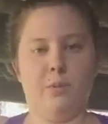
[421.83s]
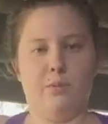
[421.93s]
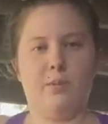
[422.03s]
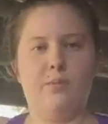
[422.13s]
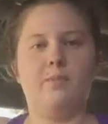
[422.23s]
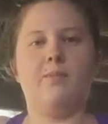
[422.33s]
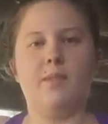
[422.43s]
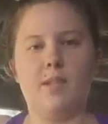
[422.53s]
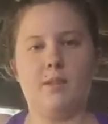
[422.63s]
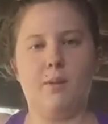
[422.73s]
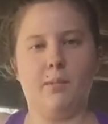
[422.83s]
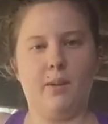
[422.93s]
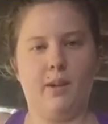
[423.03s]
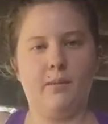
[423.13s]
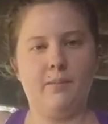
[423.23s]
boobs. It needs to be up
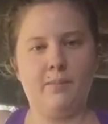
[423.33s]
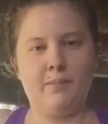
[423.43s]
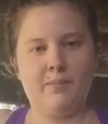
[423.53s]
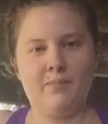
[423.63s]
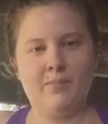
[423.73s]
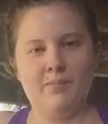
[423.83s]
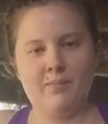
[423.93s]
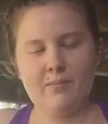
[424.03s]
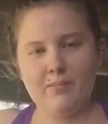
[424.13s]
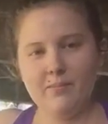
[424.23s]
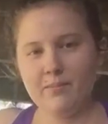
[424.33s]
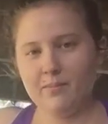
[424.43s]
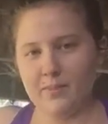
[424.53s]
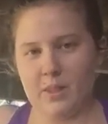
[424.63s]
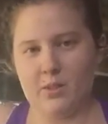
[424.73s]
here.
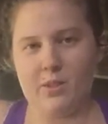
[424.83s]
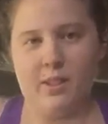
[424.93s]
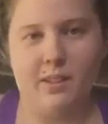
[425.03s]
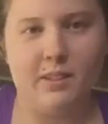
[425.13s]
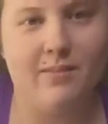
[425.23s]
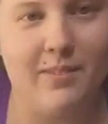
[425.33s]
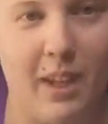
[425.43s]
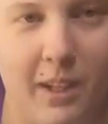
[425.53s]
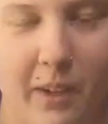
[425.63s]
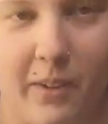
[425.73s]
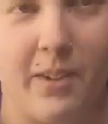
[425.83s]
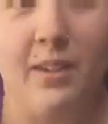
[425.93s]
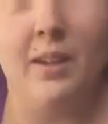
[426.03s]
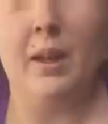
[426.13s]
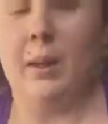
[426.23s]
This looks silly, I know.
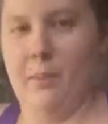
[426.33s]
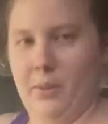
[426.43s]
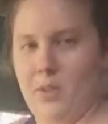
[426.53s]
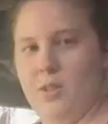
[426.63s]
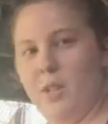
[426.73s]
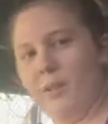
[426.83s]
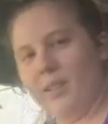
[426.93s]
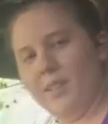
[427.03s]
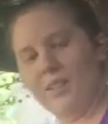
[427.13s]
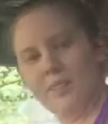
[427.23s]
When you do it,